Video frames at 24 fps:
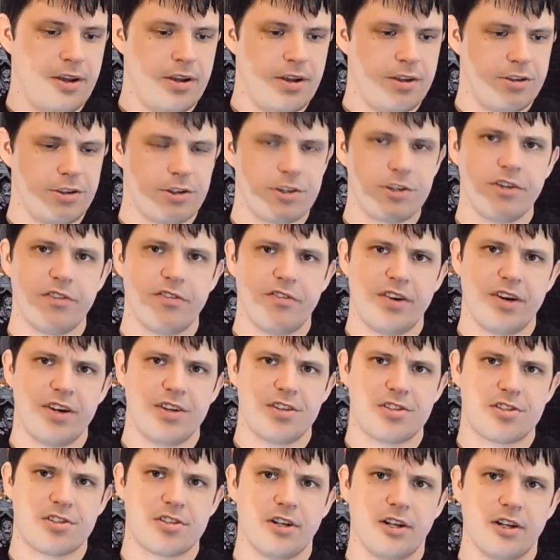It's actually a very
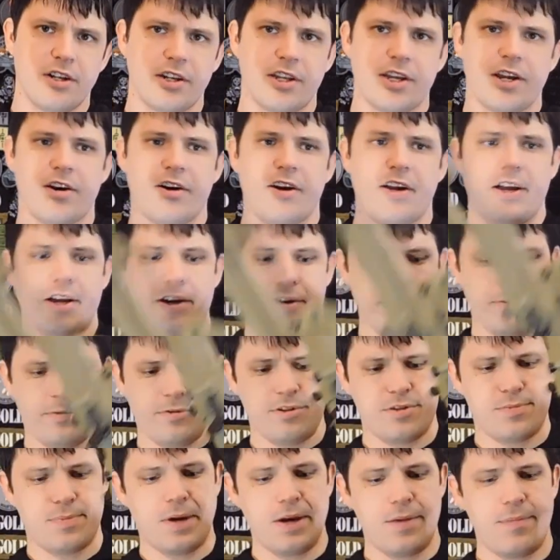solid carry handle,
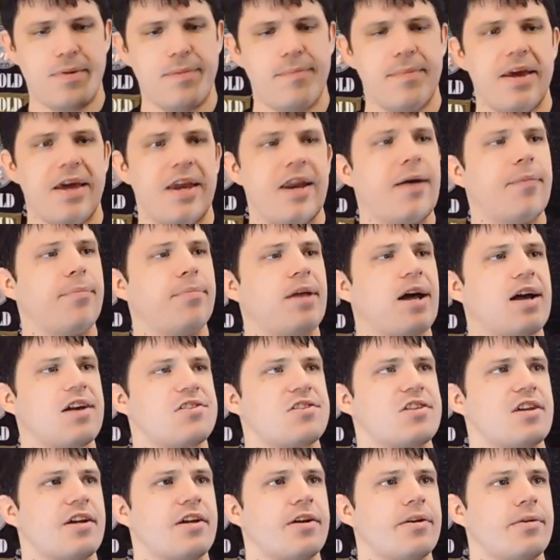despite being made out of plastic.